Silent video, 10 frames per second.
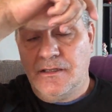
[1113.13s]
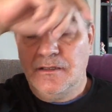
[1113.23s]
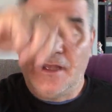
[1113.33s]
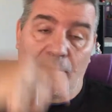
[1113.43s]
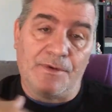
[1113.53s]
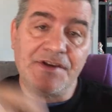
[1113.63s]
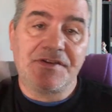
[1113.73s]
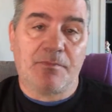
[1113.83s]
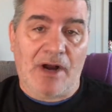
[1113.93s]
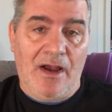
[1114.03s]
They'll
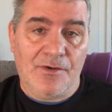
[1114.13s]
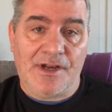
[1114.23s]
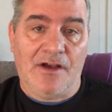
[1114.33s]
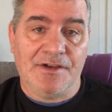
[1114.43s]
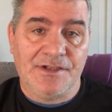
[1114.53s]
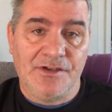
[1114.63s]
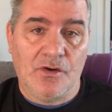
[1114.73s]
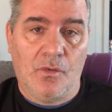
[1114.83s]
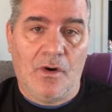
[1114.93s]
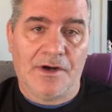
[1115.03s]
re-sprout. I'll continue to
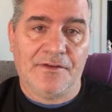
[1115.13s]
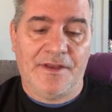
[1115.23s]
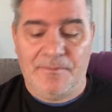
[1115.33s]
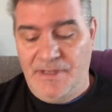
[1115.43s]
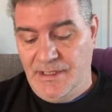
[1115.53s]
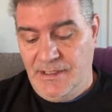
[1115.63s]
water them.